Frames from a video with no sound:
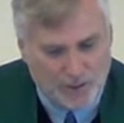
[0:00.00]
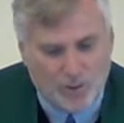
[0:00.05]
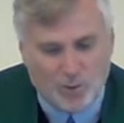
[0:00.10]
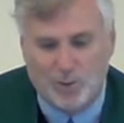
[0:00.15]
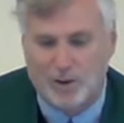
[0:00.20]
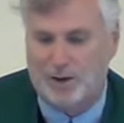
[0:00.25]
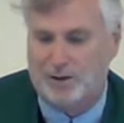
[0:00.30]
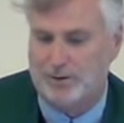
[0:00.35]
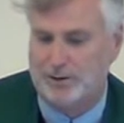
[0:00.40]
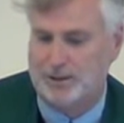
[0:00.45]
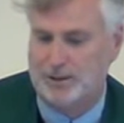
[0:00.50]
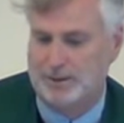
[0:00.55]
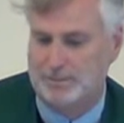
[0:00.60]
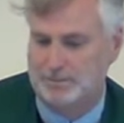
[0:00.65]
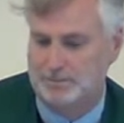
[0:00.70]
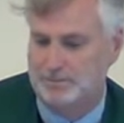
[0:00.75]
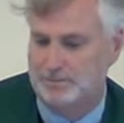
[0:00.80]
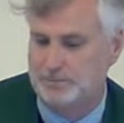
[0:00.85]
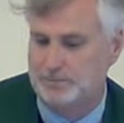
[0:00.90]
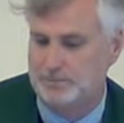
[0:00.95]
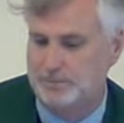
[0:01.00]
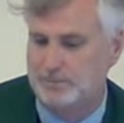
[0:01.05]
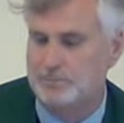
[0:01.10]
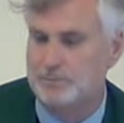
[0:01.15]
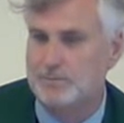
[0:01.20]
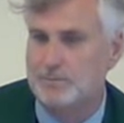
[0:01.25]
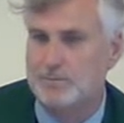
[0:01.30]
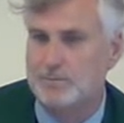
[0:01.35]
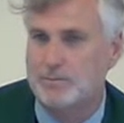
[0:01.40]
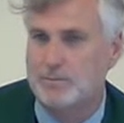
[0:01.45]
welcome,
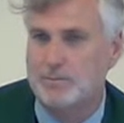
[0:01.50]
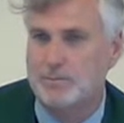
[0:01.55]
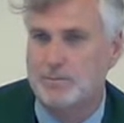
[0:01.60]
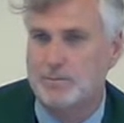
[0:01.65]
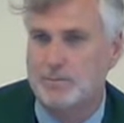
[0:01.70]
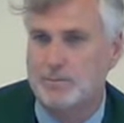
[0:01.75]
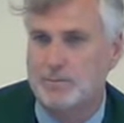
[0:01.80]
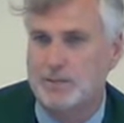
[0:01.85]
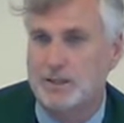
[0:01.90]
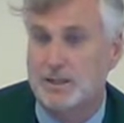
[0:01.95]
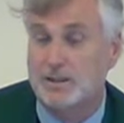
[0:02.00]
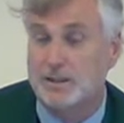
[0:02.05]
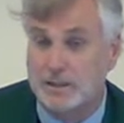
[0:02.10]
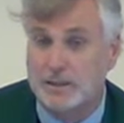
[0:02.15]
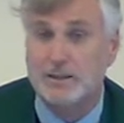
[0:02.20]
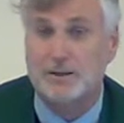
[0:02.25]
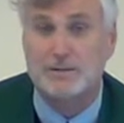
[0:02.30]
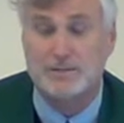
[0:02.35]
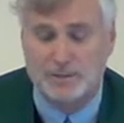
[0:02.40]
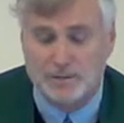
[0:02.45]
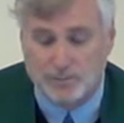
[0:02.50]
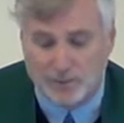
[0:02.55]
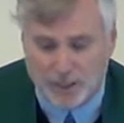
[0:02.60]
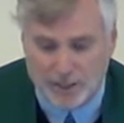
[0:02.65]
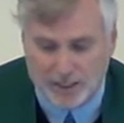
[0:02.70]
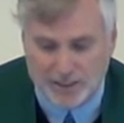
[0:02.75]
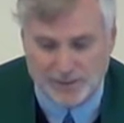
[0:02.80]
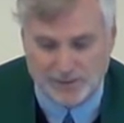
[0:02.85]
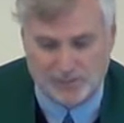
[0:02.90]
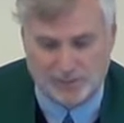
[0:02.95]
that there's a
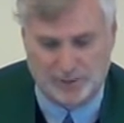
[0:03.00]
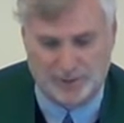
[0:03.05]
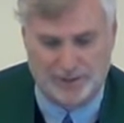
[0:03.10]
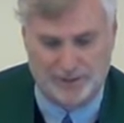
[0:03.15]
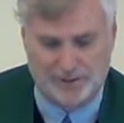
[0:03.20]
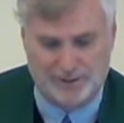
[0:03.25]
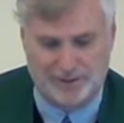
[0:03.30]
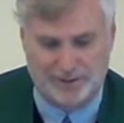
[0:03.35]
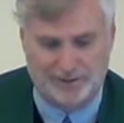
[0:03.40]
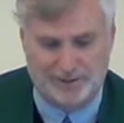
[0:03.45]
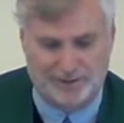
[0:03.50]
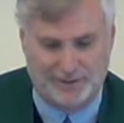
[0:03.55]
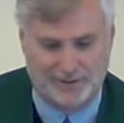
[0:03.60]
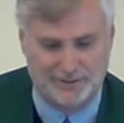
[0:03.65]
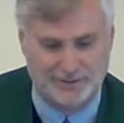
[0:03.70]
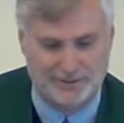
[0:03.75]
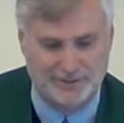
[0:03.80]
place for us here.